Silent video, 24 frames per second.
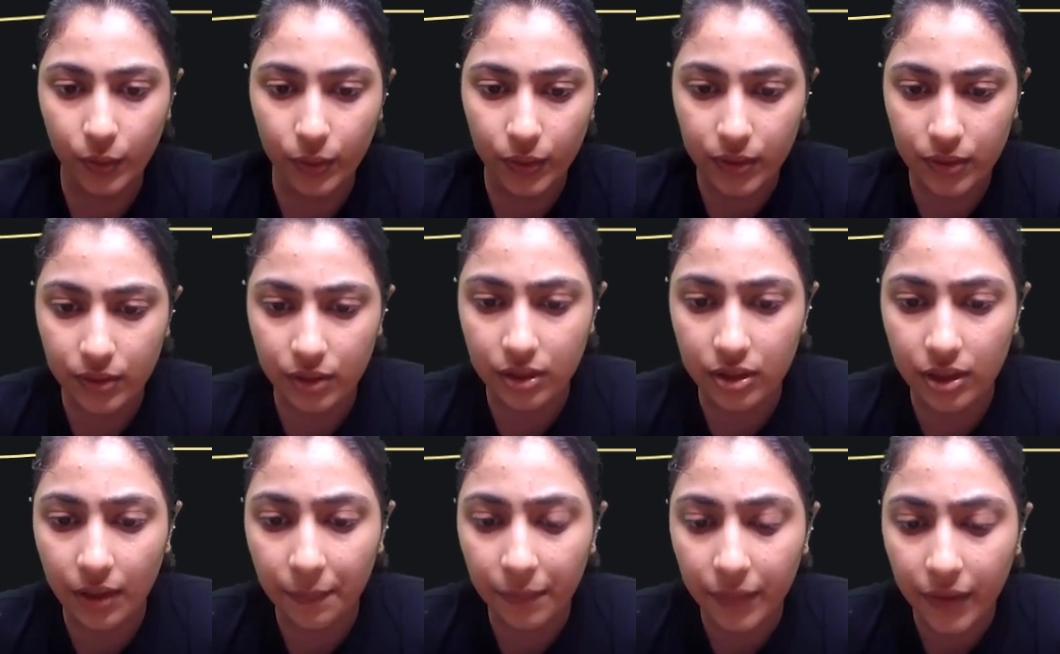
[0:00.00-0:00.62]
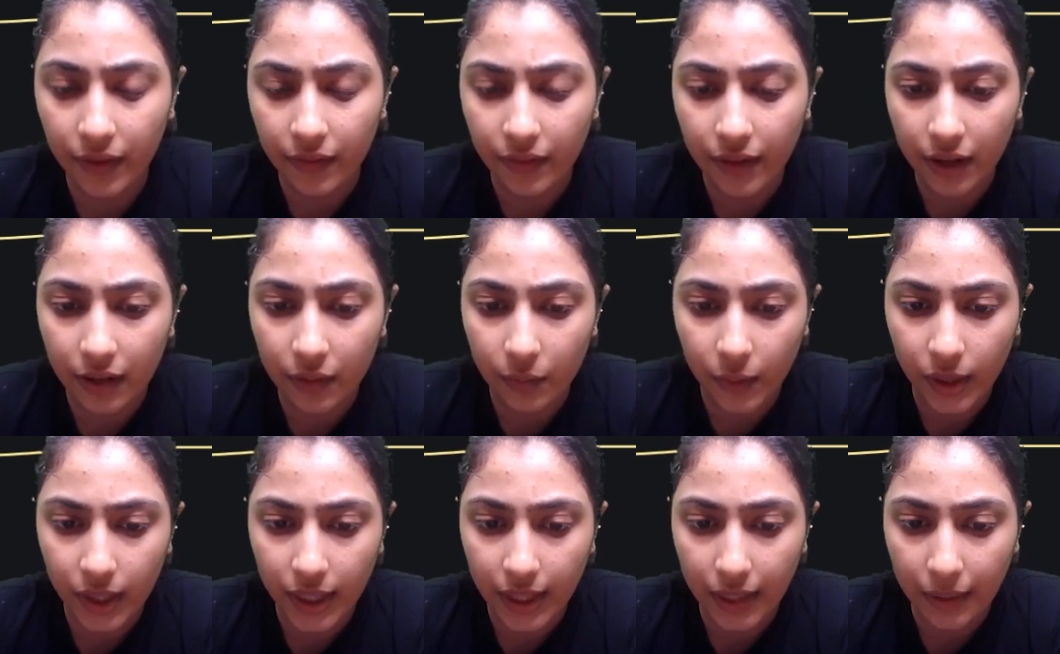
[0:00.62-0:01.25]
This is something that
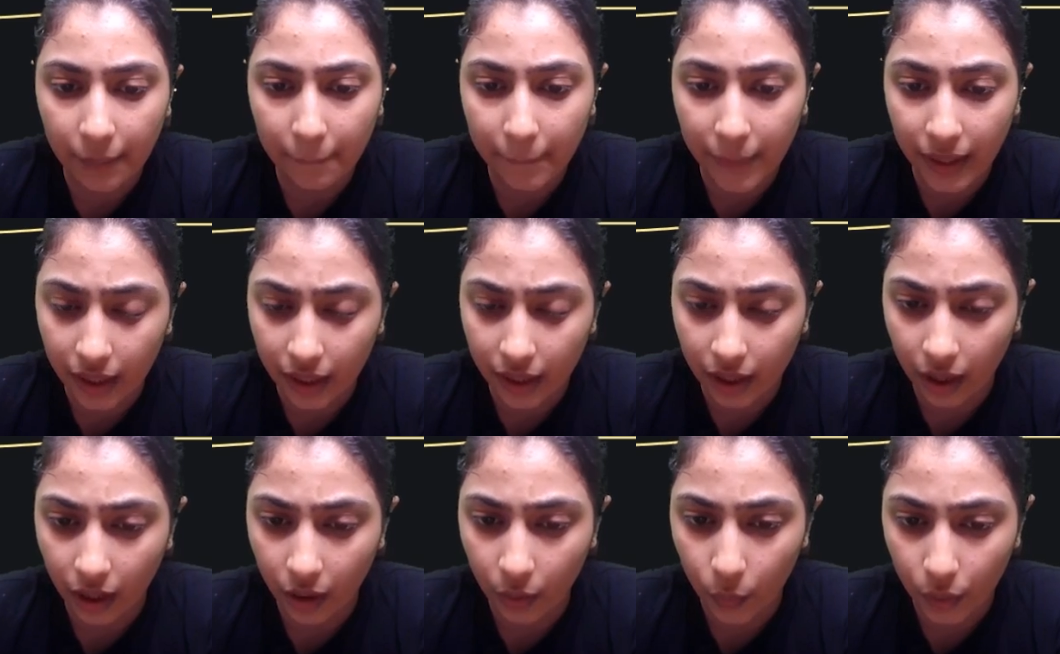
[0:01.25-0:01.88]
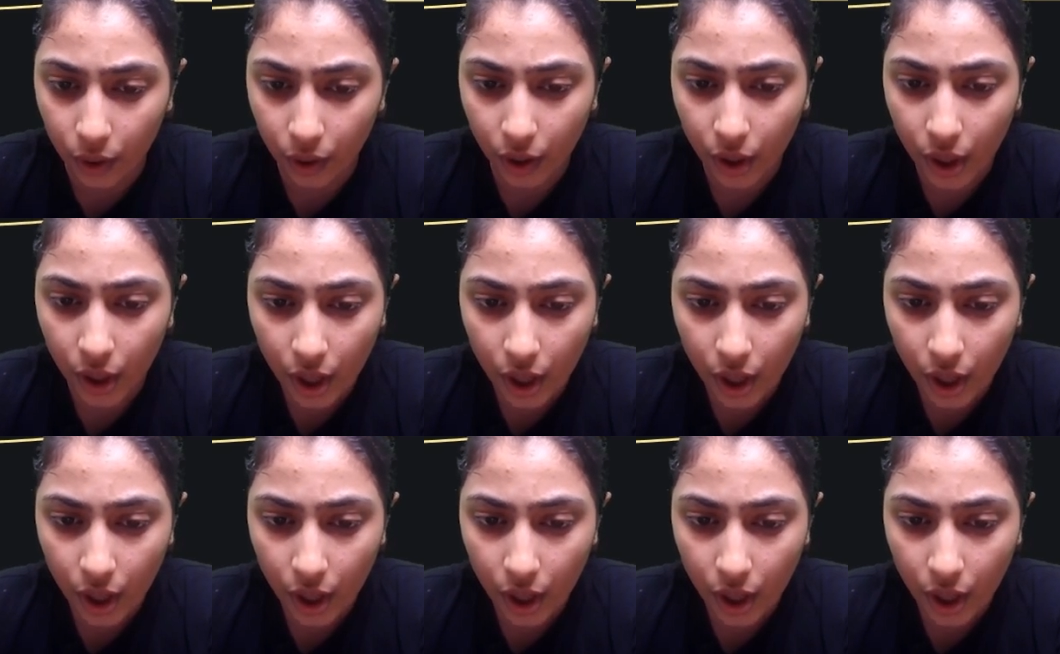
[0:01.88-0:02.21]
we can make out.